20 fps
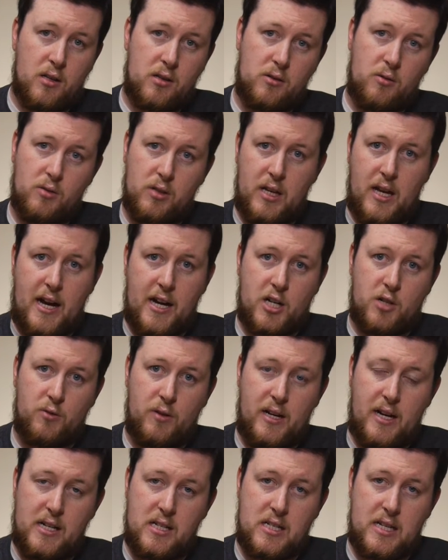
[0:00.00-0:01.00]
through the
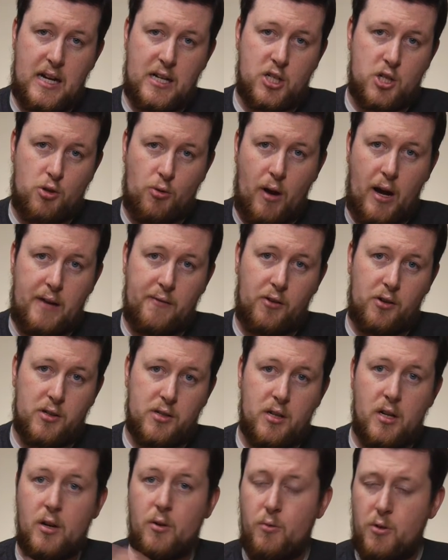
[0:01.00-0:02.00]
actual headset's
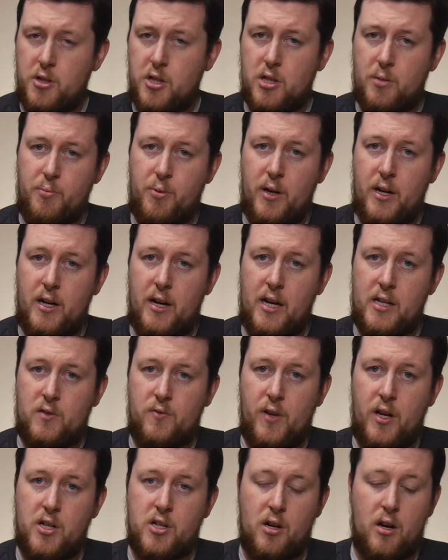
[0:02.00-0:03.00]
drivers, which is a pretty nice
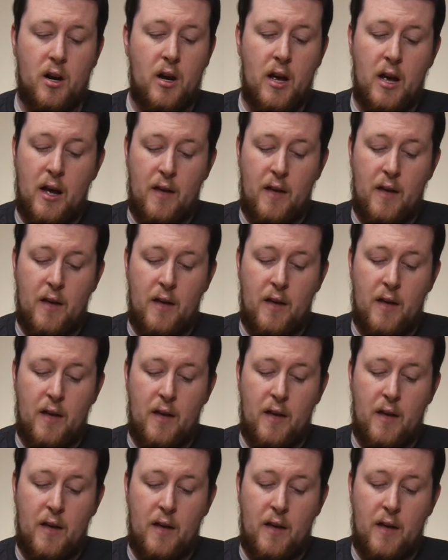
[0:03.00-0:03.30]
feature.